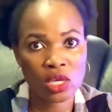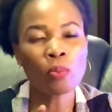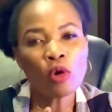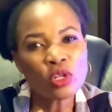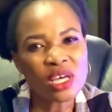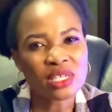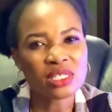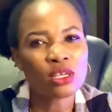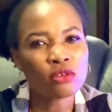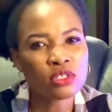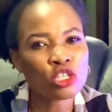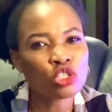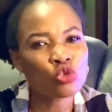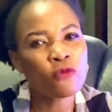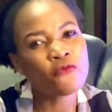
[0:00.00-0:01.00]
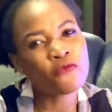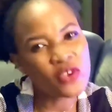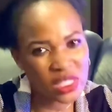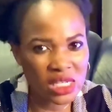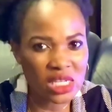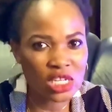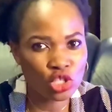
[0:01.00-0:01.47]
We mold ourselves into
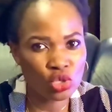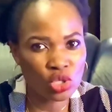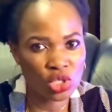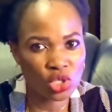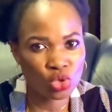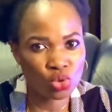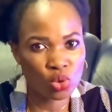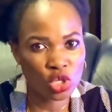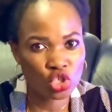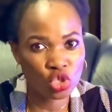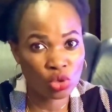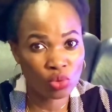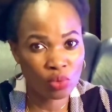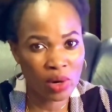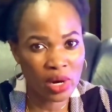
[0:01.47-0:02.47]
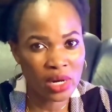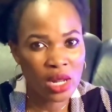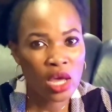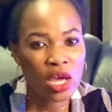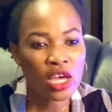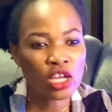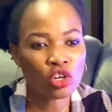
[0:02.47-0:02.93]
fitting into the situation,
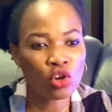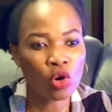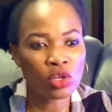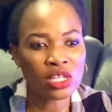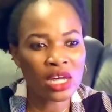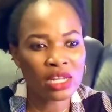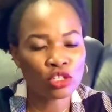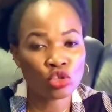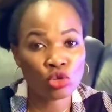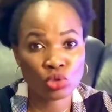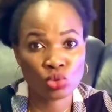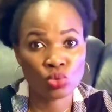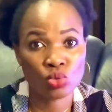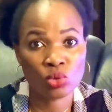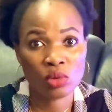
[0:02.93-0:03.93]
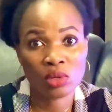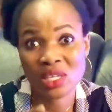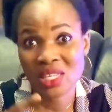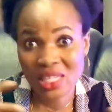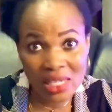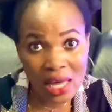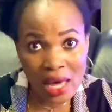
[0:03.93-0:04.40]
right? In order not to
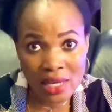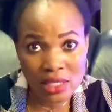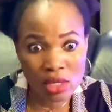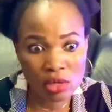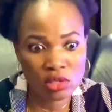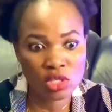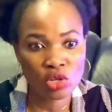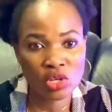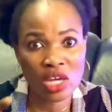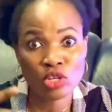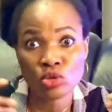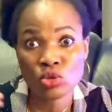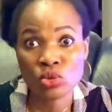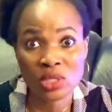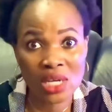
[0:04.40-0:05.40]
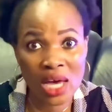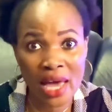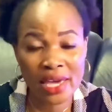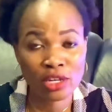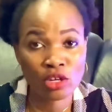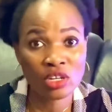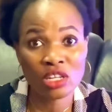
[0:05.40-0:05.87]
kill ourselves, in order not to
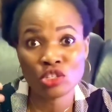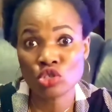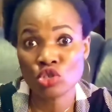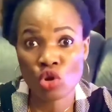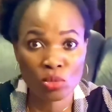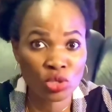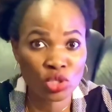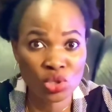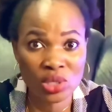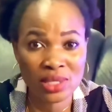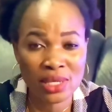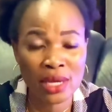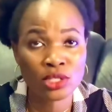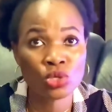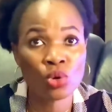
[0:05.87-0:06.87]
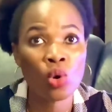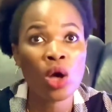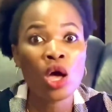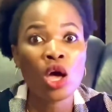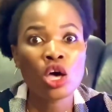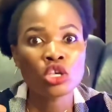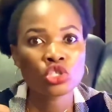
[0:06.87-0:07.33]
die, in order not to commit suicide.
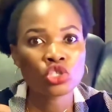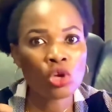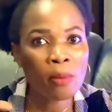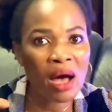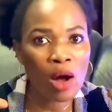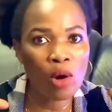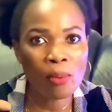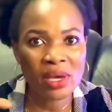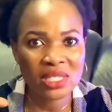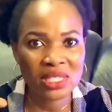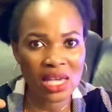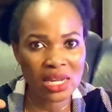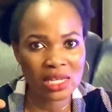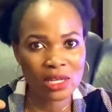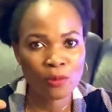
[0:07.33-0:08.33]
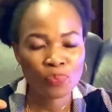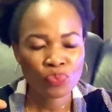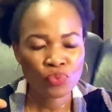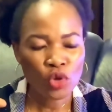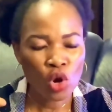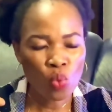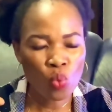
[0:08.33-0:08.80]
So somehow mentally,
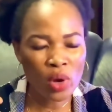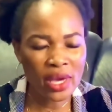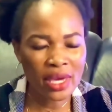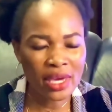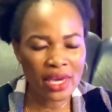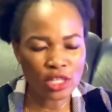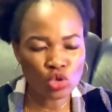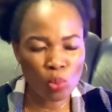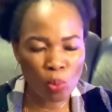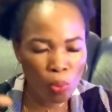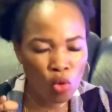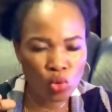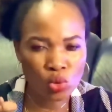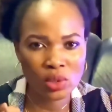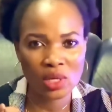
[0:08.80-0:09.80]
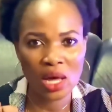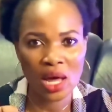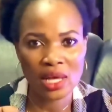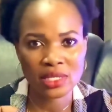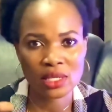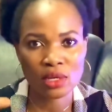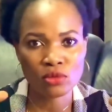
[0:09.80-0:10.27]
we get to mold
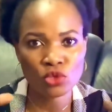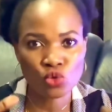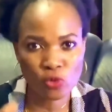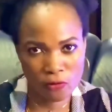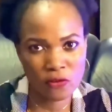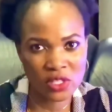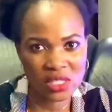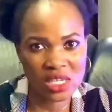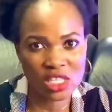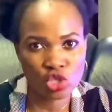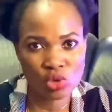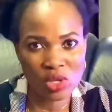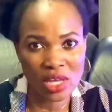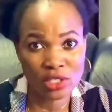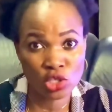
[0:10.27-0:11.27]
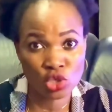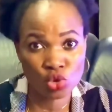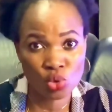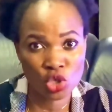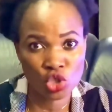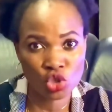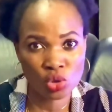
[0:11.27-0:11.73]
ourselves to fit into that
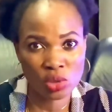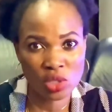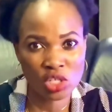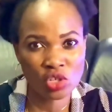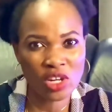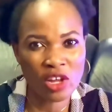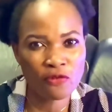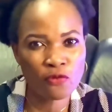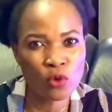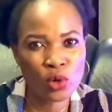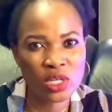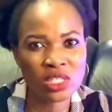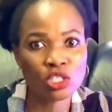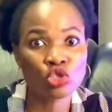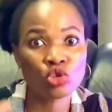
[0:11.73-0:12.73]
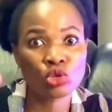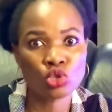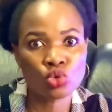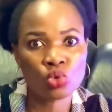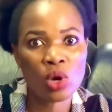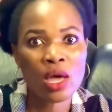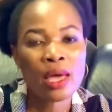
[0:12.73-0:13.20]
situation in order for it
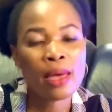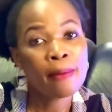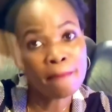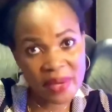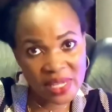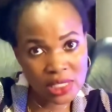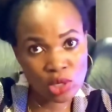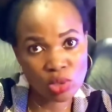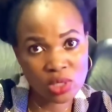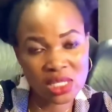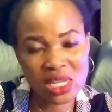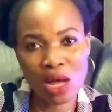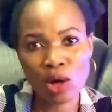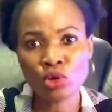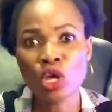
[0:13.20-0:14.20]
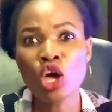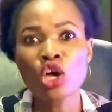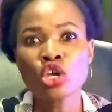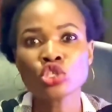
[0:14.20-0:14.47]
not to beat us down.